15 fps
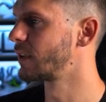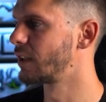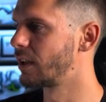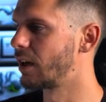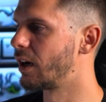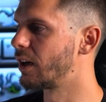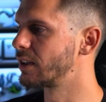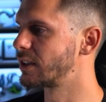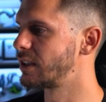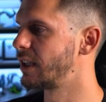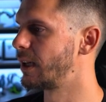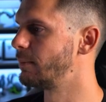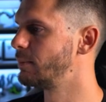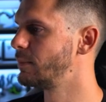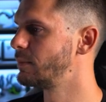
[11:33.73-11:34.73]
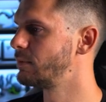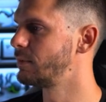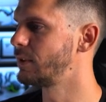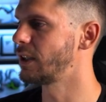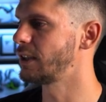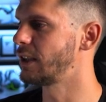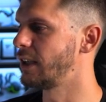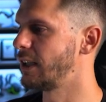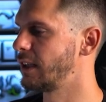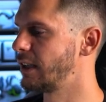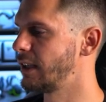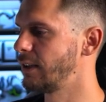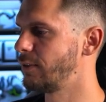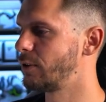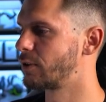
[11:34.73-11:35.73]
Honestly, I'm not kidding. Like,
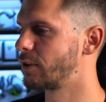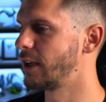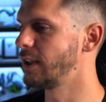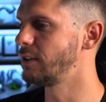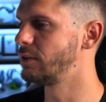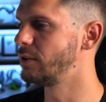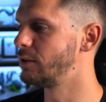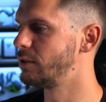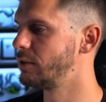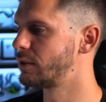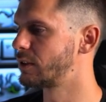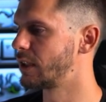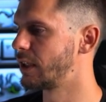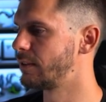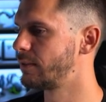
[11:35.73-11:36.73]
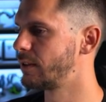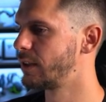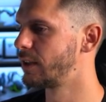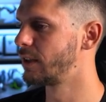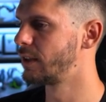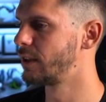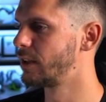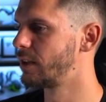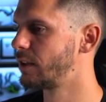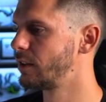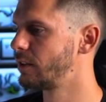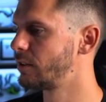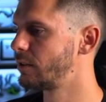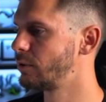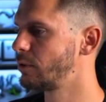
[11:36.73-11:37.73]
if you try to do stuff
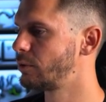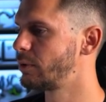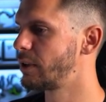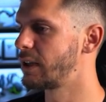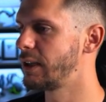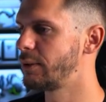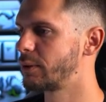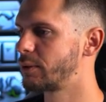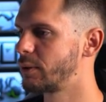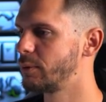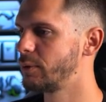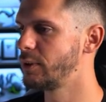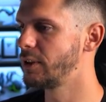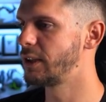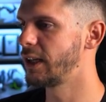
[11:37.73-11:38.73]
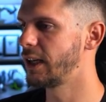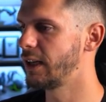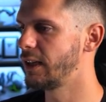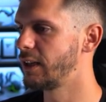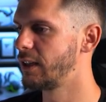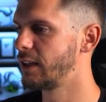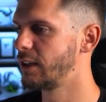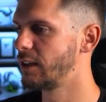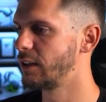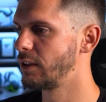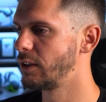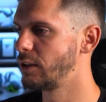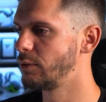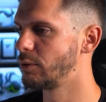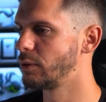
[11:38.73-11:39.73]
too quickly with RoboDK,
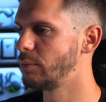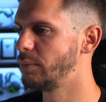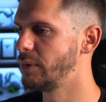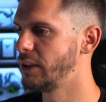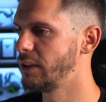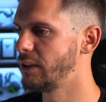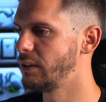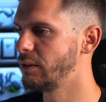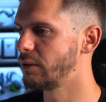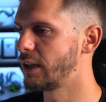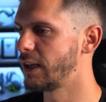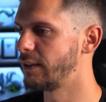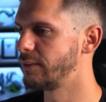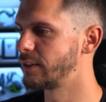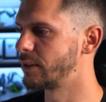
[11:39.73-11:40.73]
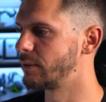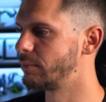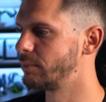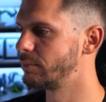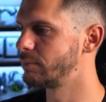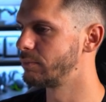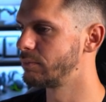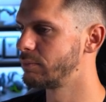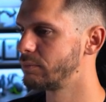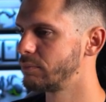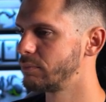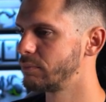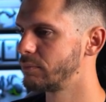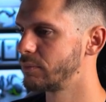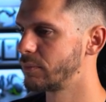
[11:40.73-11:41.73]
you'll have some
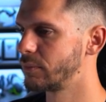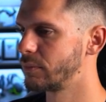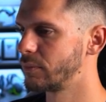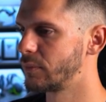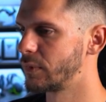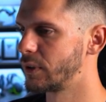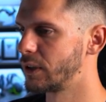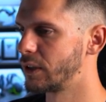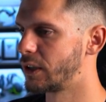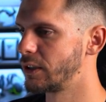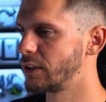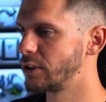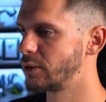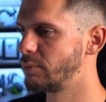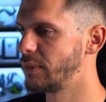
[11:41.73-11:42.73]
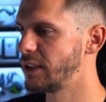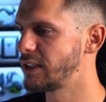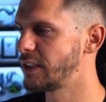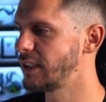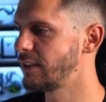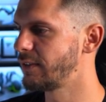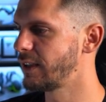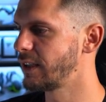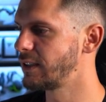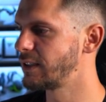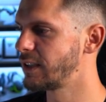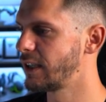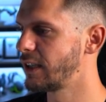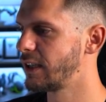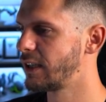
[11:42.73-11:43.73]
knowledge missing, if I can
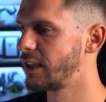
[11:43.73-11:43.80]
say.